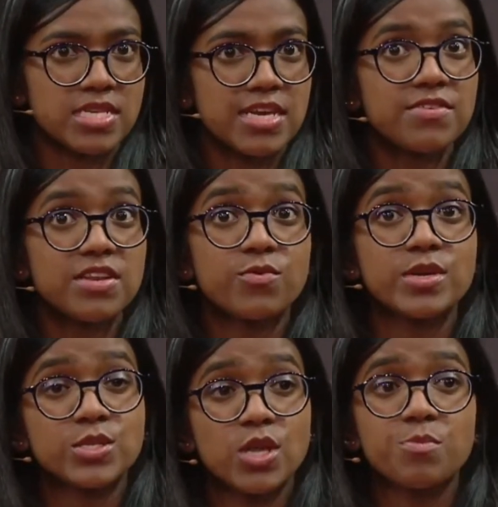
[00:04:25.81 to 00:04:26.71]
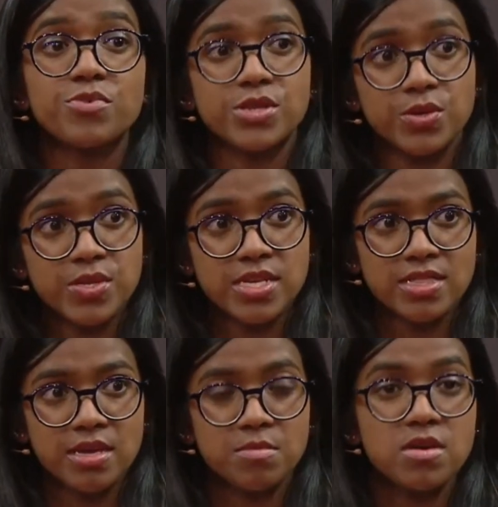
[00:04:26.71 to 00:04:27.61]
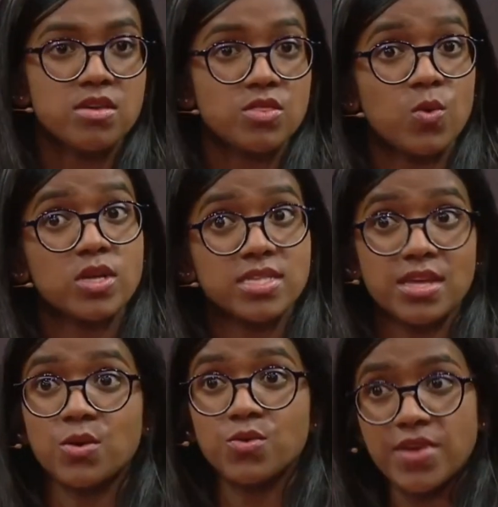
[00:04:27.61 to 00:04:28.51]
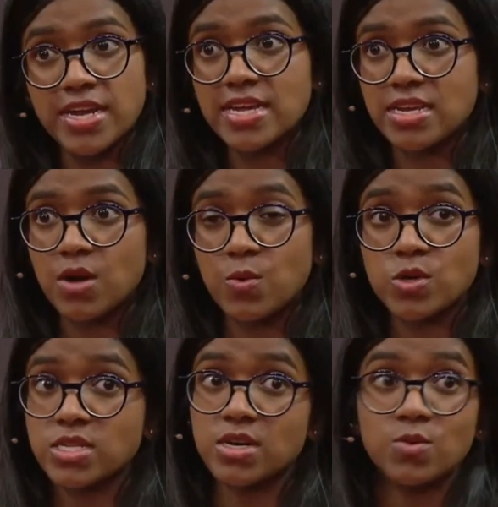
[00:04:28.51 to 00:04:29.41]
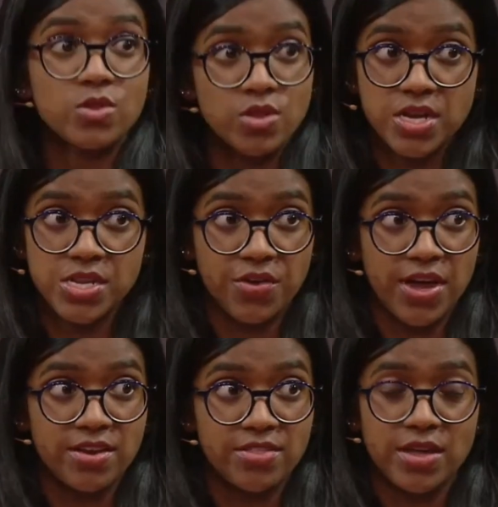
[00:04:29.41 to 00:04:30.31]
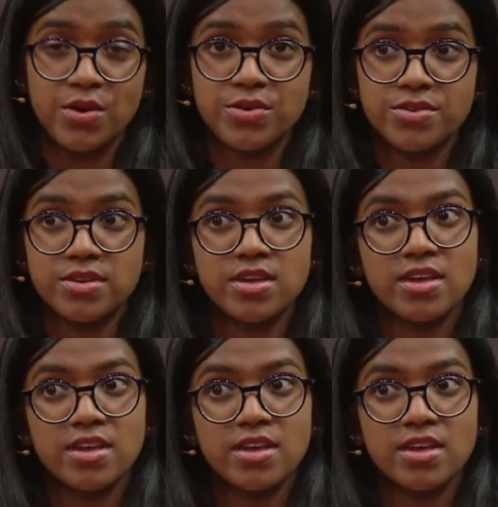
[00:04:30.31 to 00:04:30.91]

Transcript: Even if we stop producing them, the ones that are already in our water will not degrade on their own.